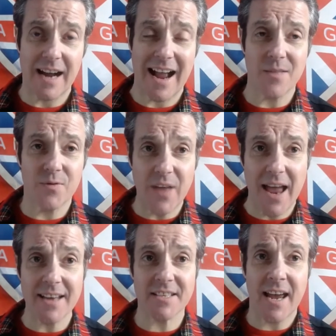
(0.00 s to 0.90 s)
And
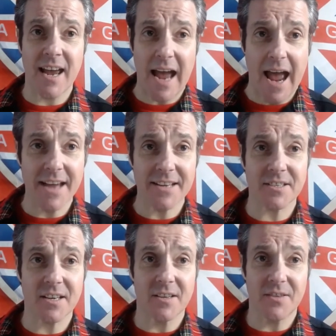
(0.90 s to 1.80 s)
that
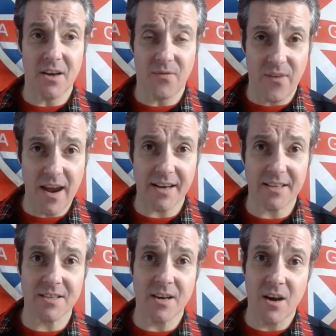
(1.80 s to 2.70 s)
has the
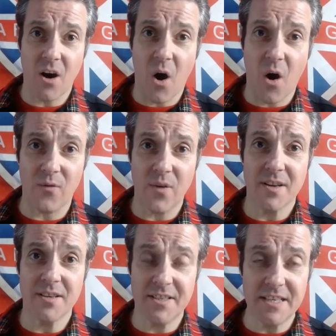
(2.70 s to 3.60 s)
effect of
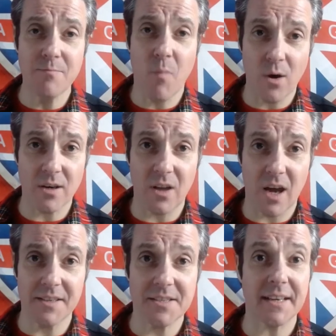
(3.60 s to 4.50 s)

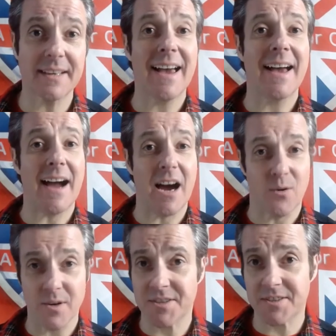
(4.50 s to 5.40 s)
demoralizing
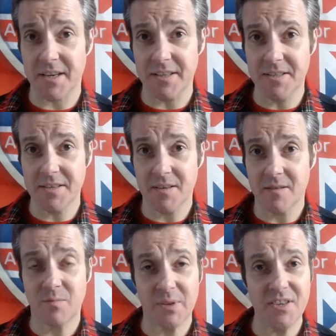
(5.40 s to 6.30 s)
our side.
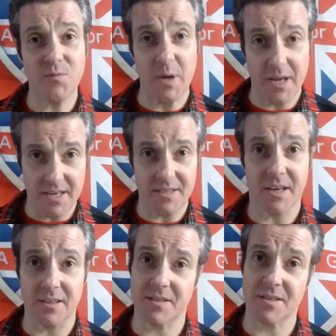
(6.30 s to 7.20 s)
Believe me, it
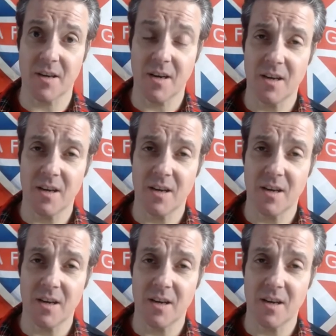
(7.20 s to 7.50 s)
does.